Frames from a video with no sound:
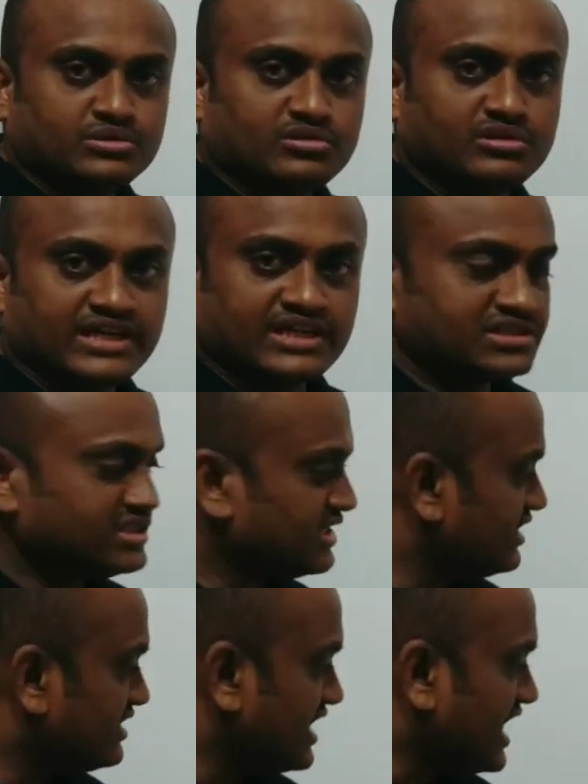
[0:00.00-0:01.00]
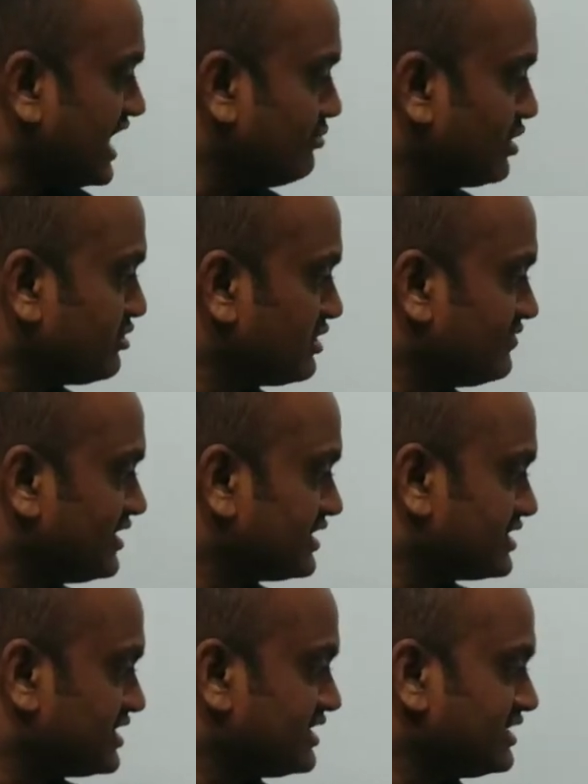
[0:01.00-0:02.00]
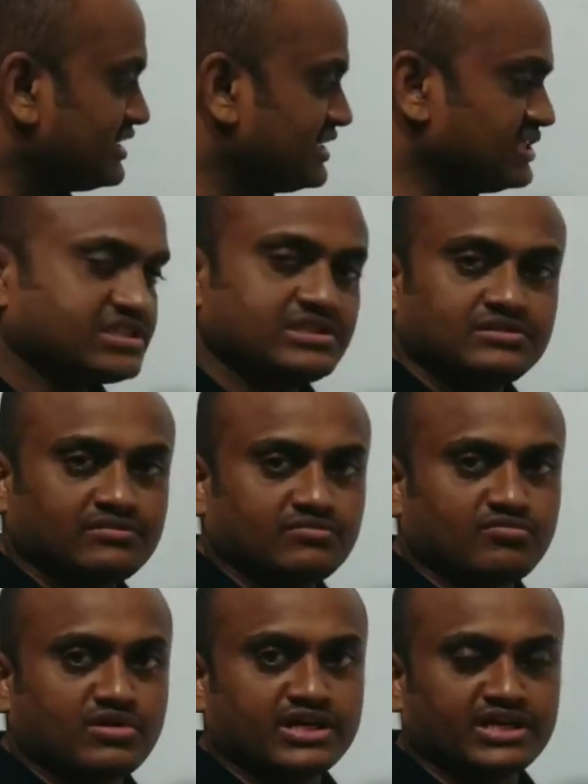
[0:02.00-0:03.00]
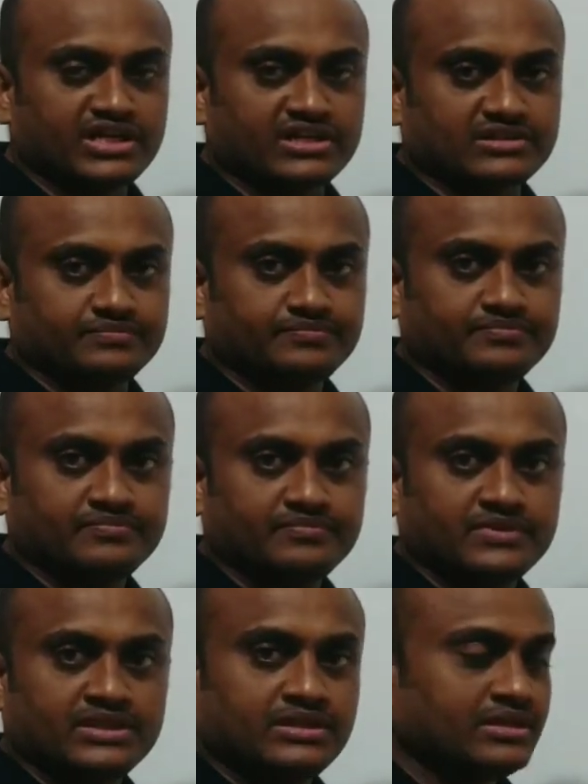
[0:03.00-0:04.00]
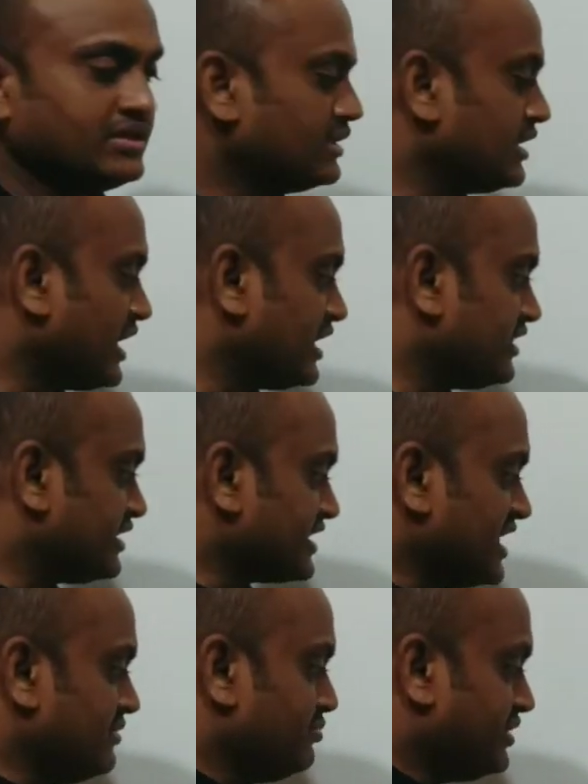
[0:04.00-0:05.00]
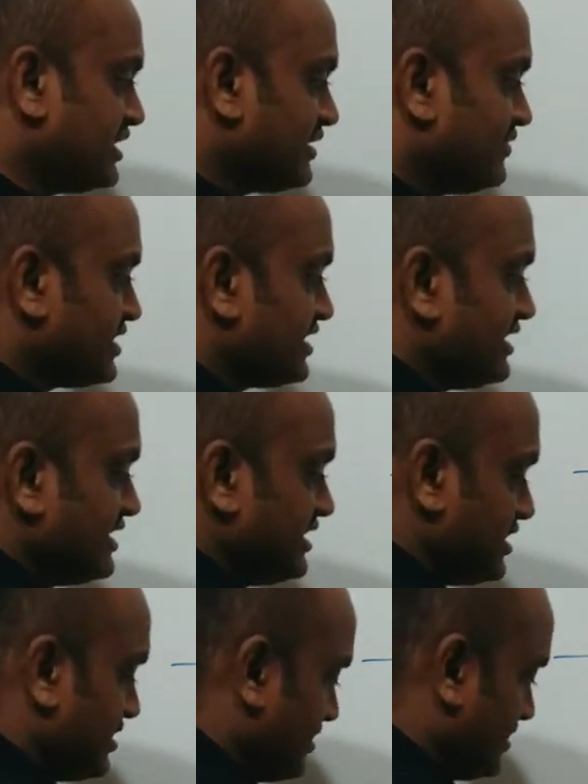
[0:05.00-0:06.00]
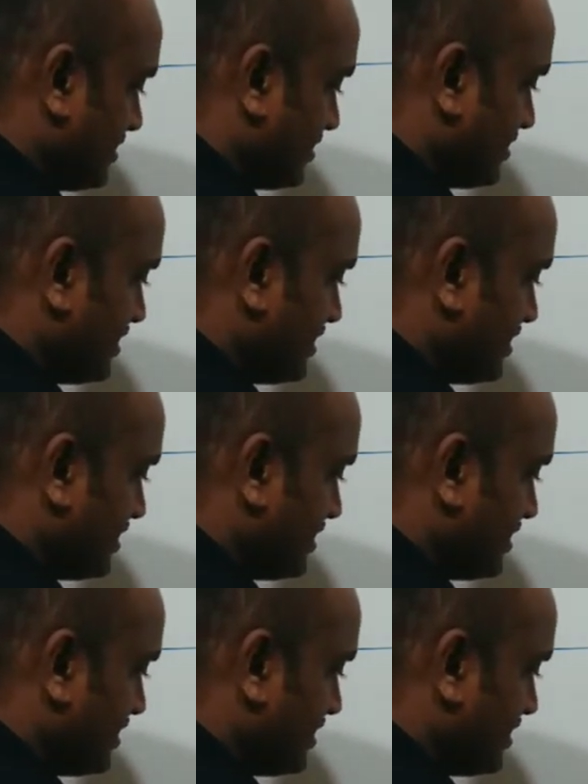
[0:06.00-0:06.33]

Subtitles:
So I can say that amplitude of the signal is 1 year, and the time period of the signal is,